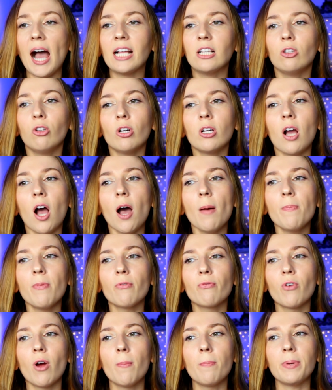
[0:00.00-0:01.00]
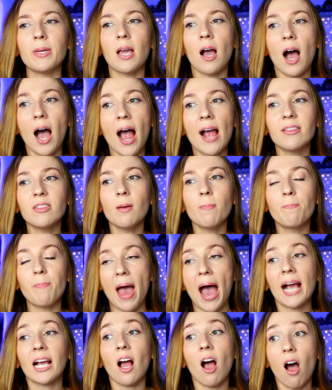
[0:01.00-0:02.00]
I look up from behind the
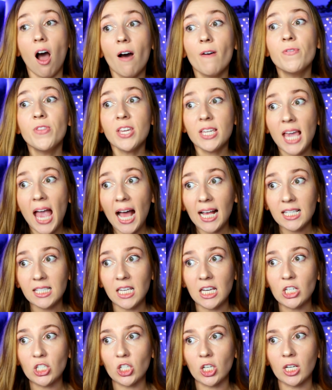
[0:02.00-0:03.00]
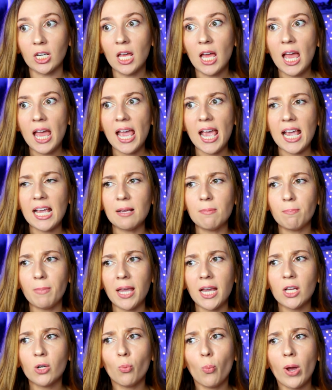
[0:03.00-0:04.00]
back of the gas station. A
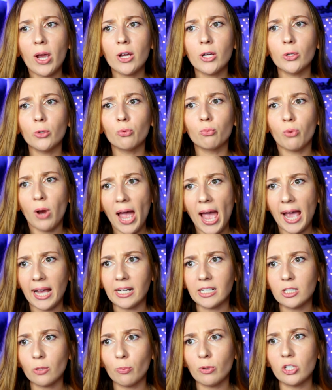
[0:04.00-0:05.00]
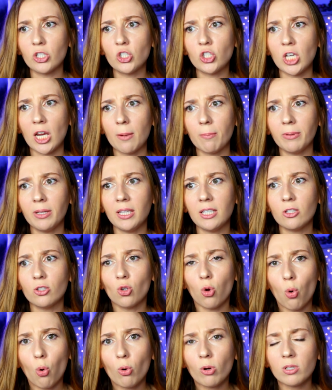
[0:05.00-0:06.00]
man wearing rags was shambling
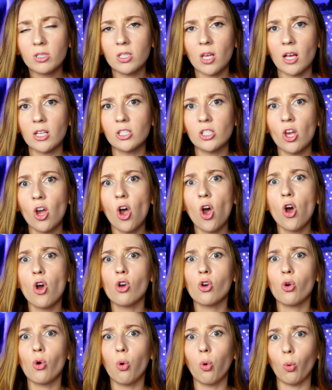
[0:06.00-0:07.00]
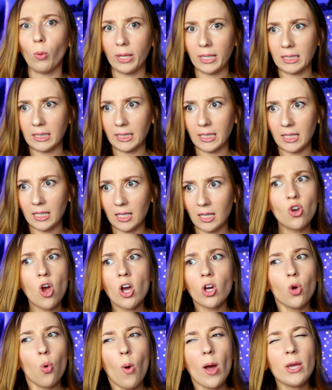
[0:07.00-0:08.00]
towards us quickly.
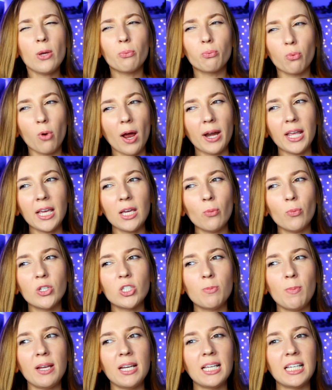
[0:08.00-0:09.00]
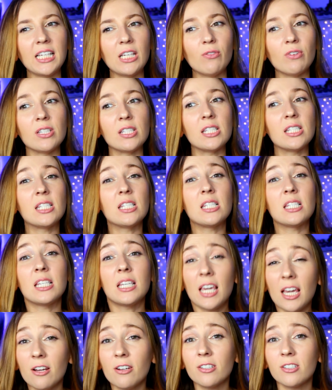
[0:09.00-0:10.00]
Not quite running, which made it even
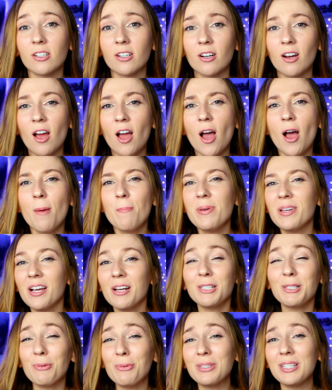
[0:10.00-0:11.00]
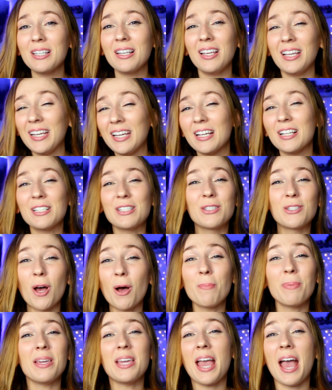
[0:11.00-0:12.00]
scarier because it was in a
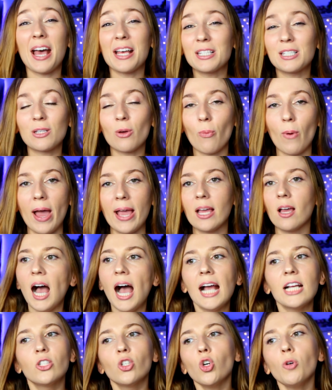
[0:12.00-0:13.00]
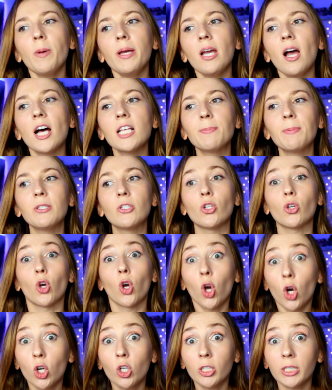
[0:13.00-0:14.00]
zombie-esque way. I told my husband to
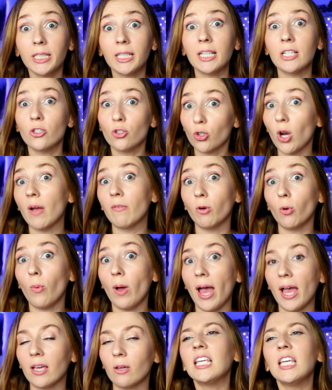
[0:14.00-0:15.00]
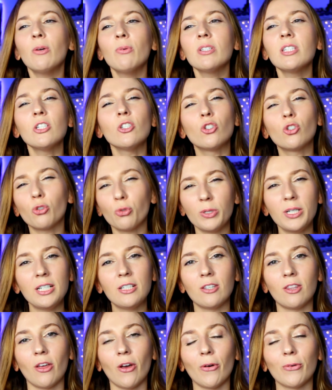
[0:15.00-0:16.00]
hurry and drive away. He was
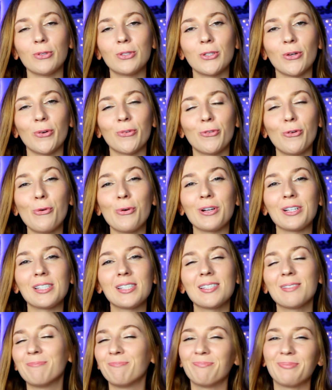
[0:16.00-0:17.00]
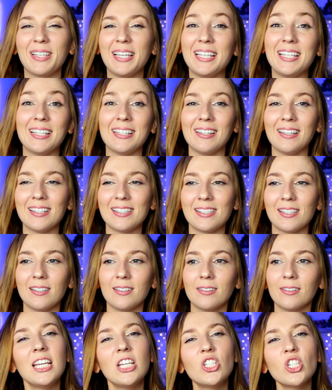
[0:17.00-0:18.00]
intrigued though, so of course, he didn't
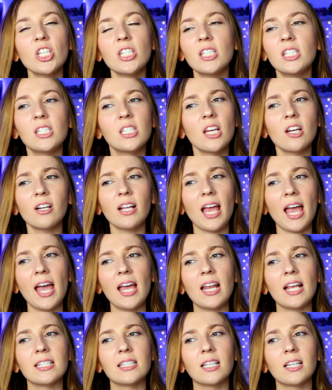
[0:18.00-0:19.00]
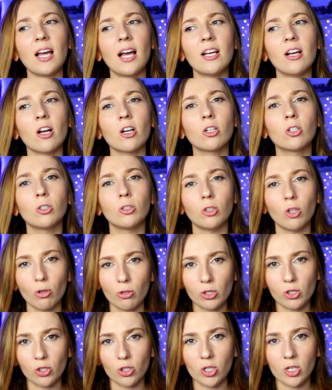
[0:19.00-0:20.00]
listen. He just stared ahead as the guy got
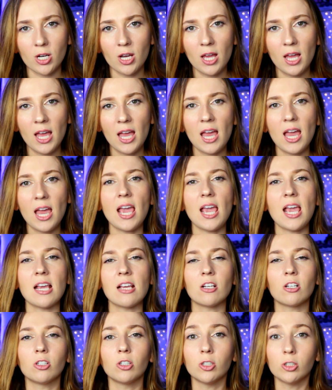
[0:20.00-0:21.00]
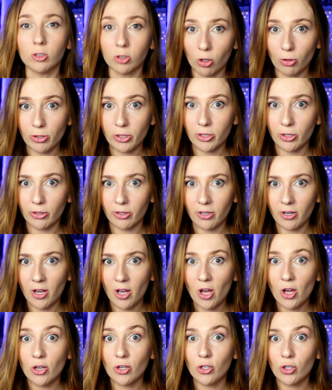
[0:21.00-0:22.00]
closer and closer
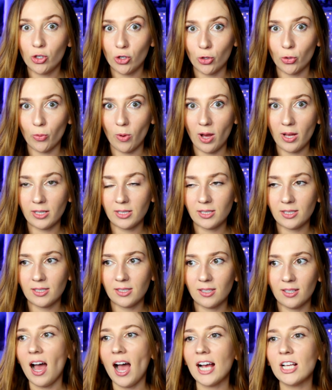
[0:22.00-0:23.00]
to us.